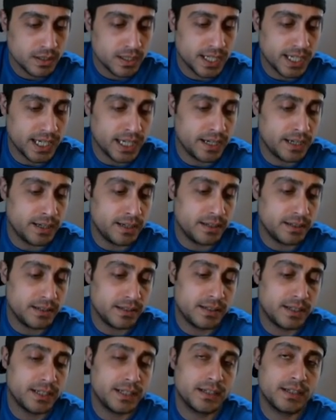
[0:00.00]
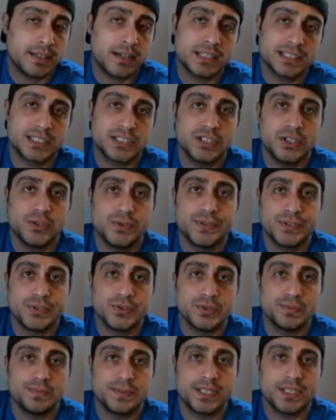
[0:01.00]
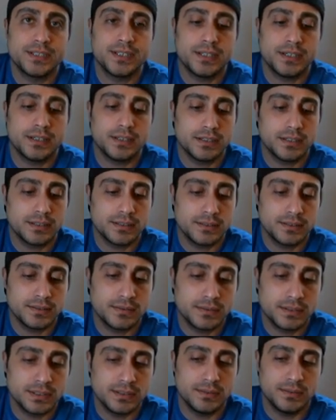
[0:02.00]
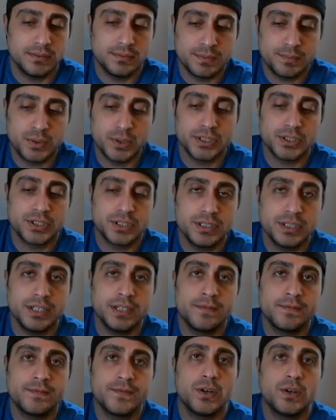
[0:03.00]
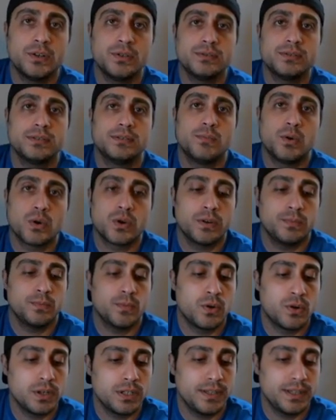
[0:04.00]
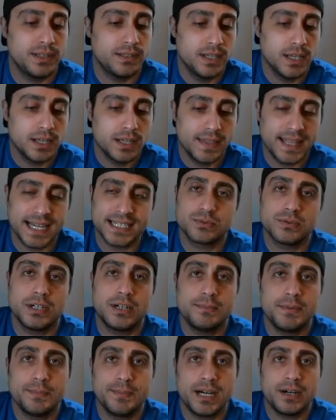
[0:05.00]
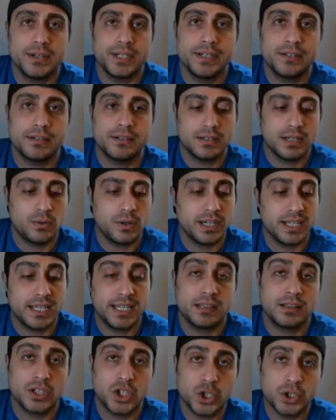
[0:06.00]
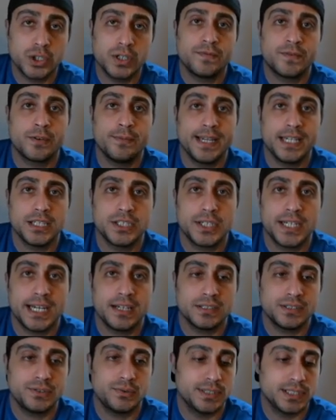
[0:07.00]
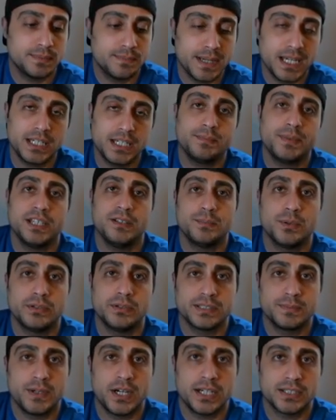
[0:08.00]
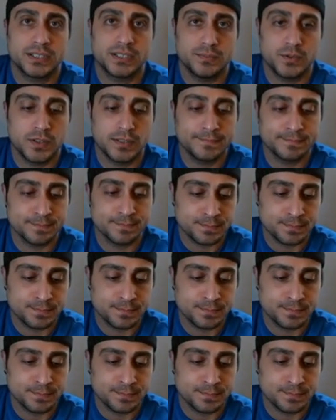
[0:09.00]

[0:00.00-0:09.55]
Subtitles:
And it causes YouTube to push the info more and more. And that's what I'm about here. I want to get good information out to as many people as possible.